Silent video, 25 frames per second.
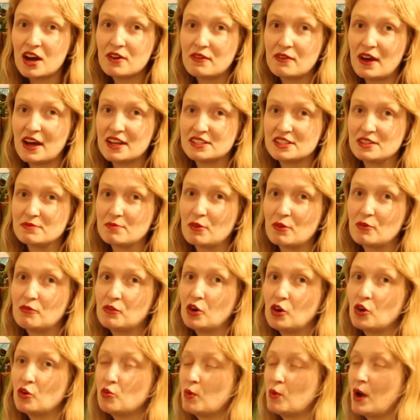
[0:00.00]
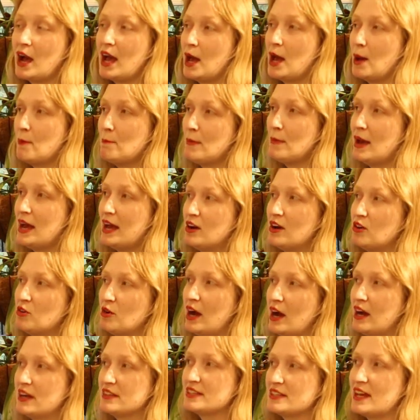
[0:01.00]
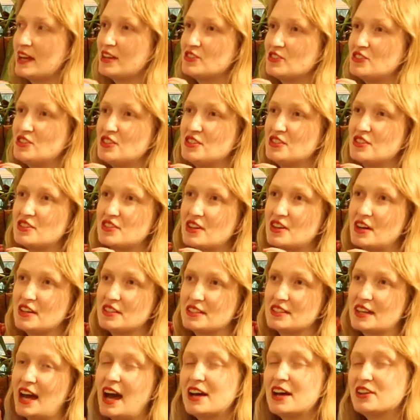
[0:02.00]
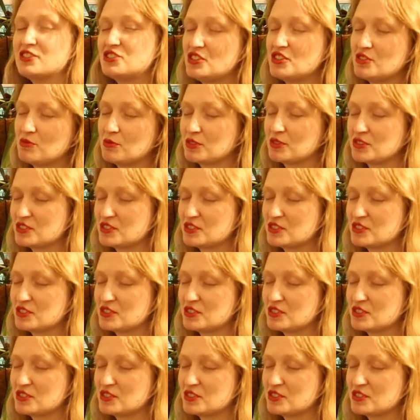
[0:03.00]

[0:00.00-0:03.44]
I've had it before, where a male has actually decided that actually